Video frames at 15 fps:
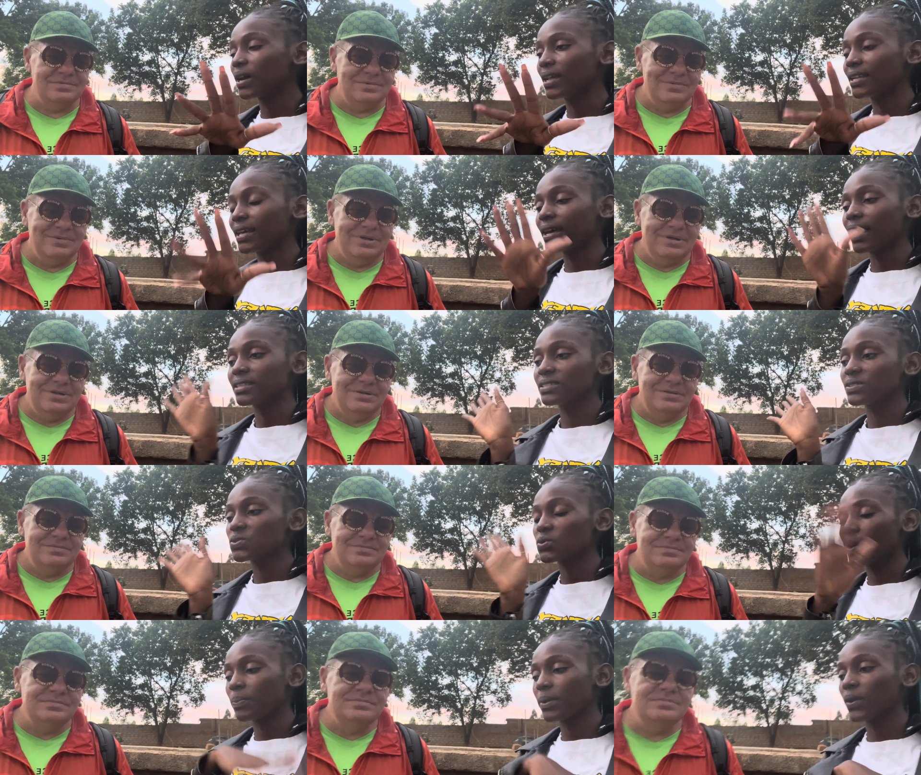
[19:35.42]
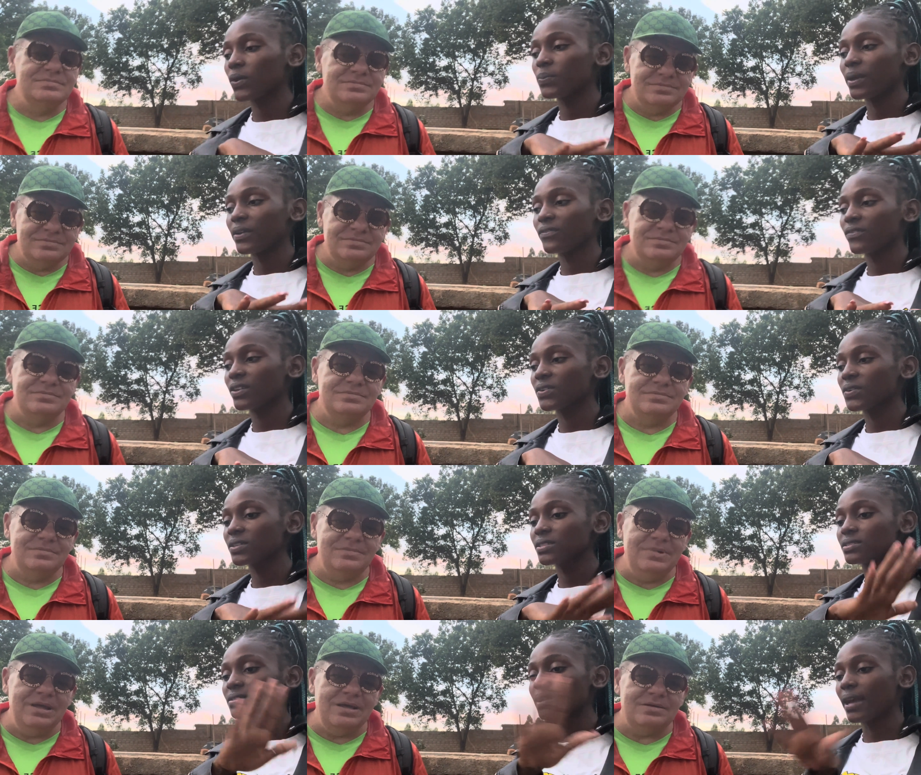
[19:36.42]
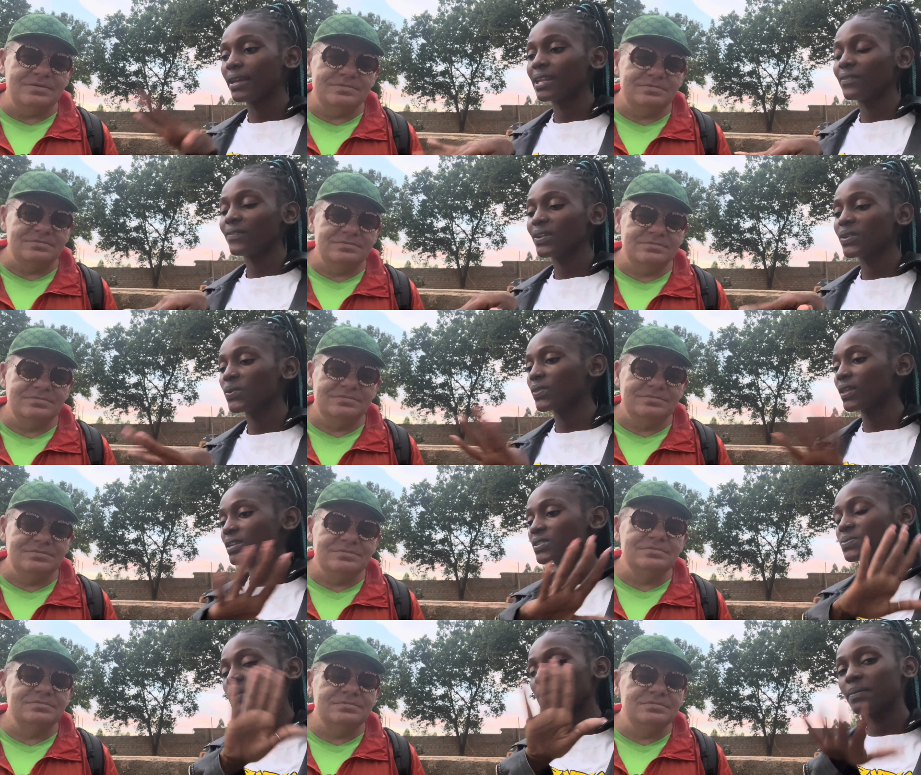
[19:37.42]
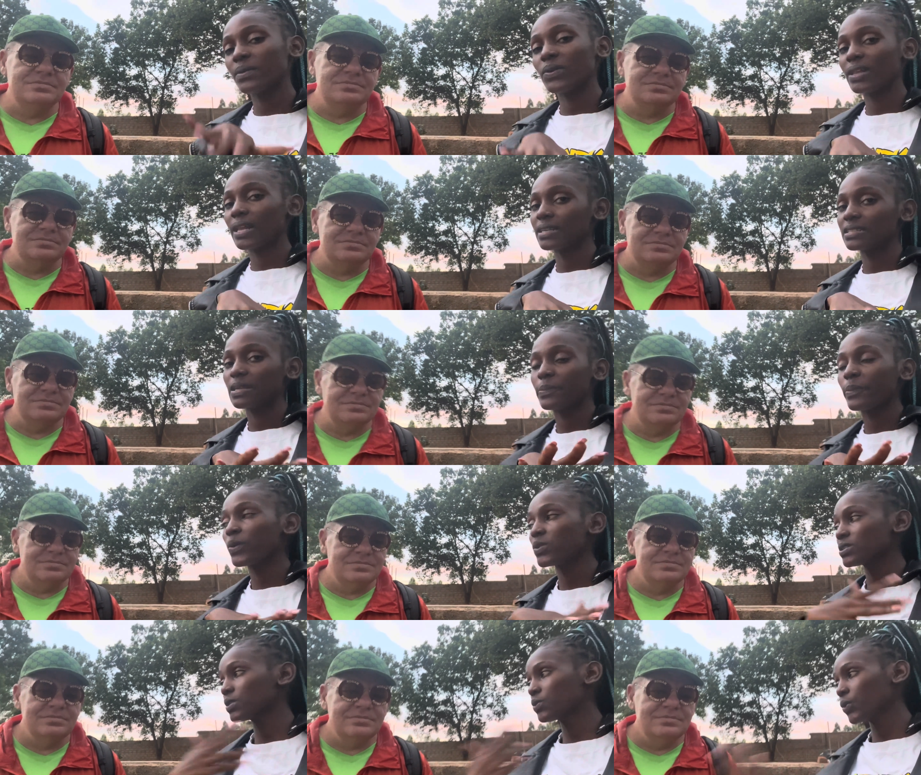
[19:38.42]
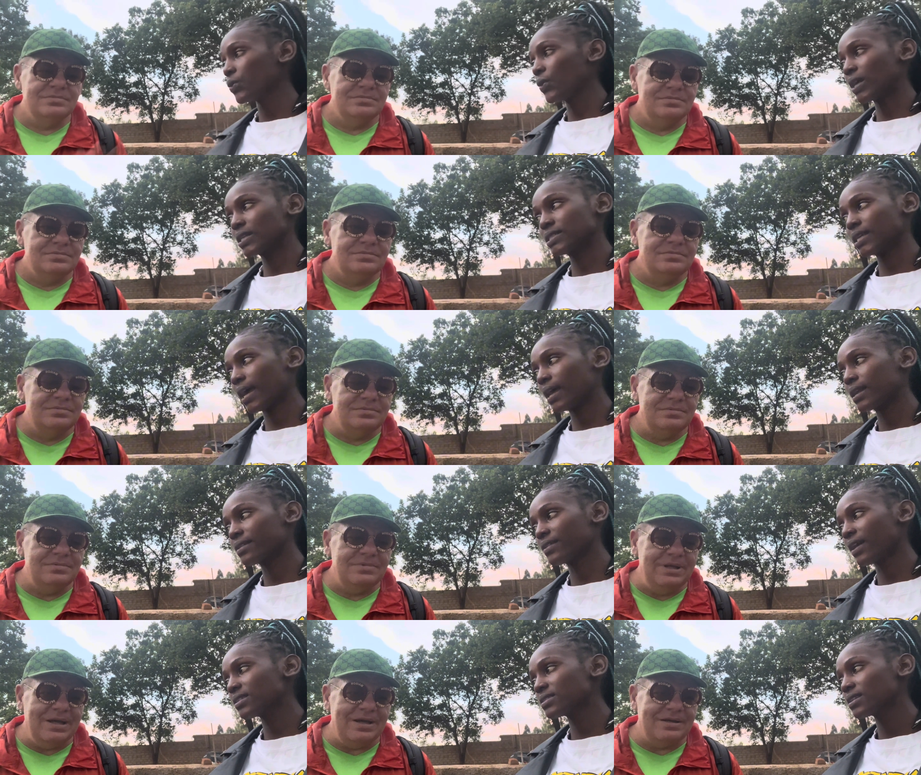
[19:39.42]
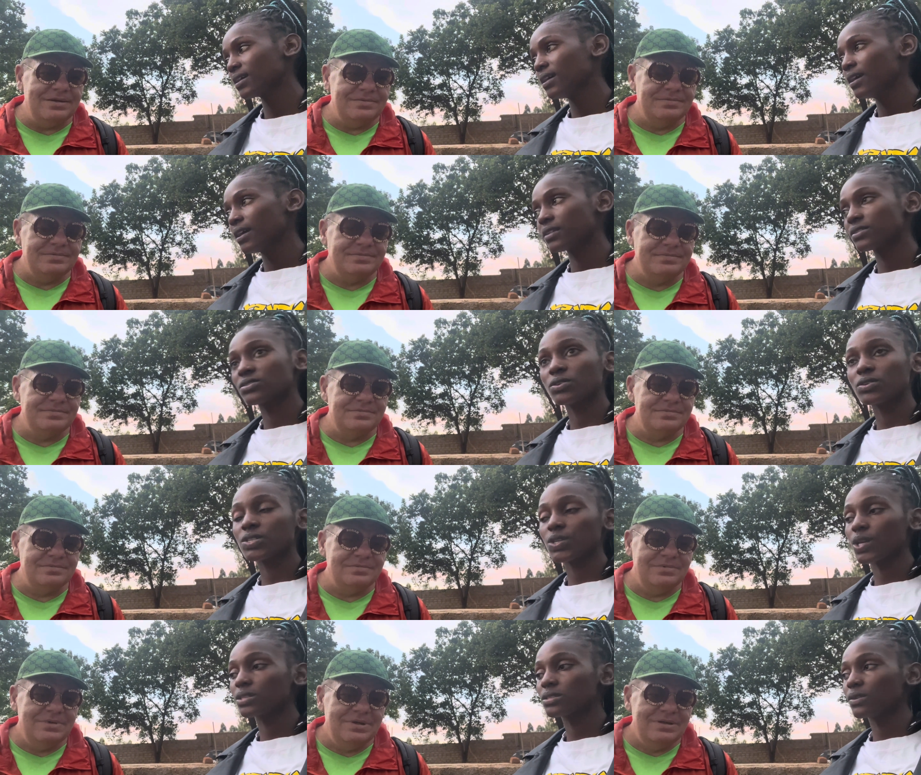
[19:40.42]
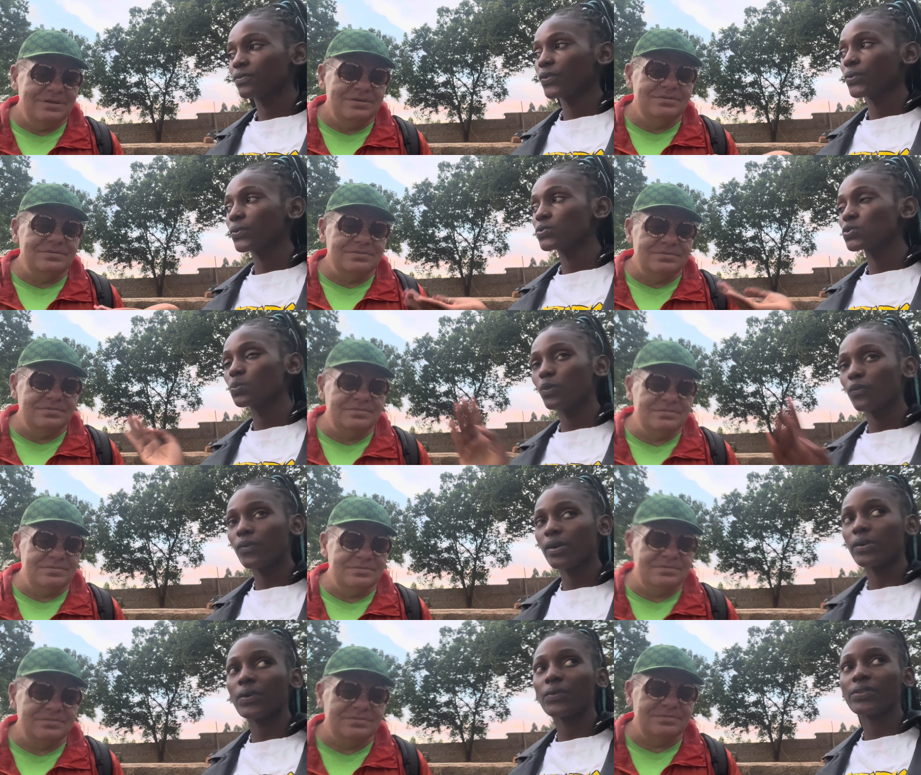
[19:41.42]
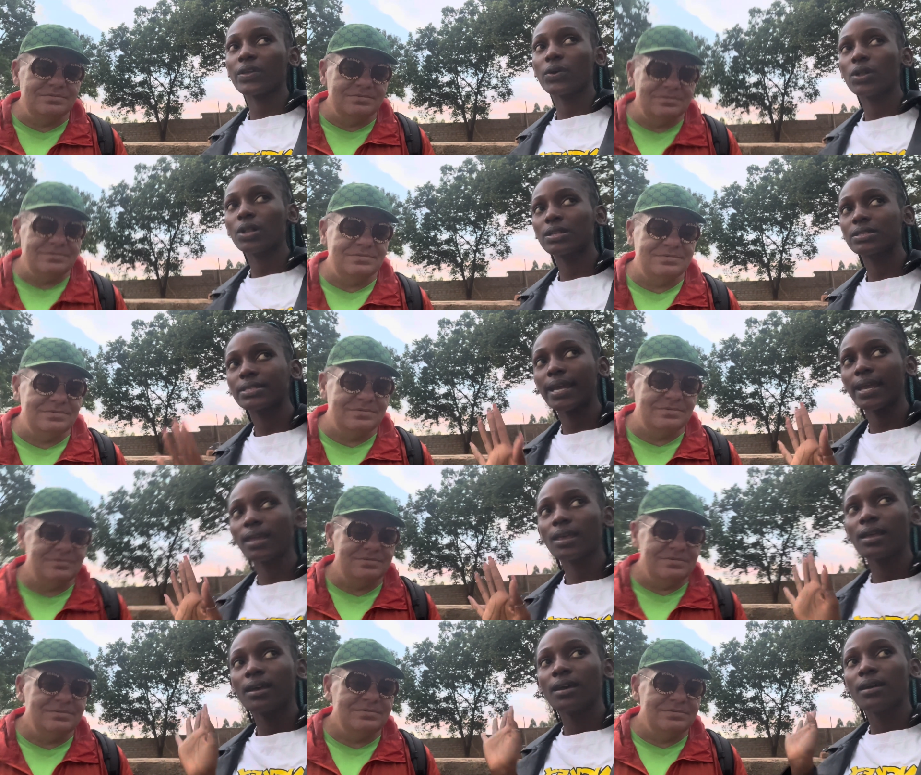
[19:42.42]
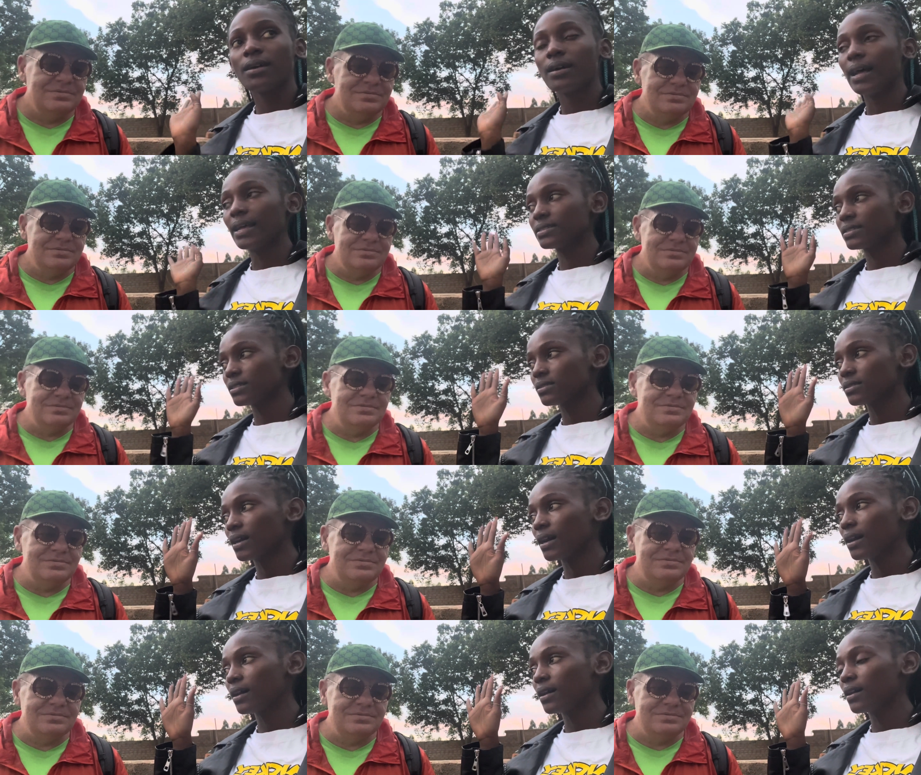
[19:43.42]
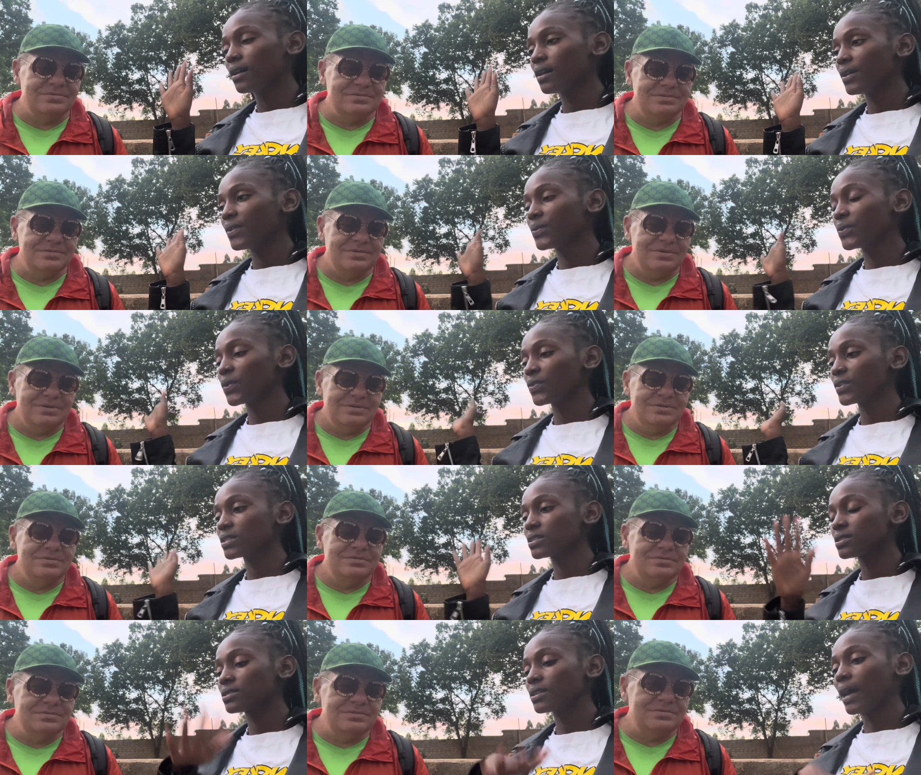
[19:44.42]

Speaker 1: like as in to appear on my videos. Yeah. I never knew that maybe you accept because I know you are tired, right? Yeah. It's not easy for you to move around the whole day. As in, uh, you know, this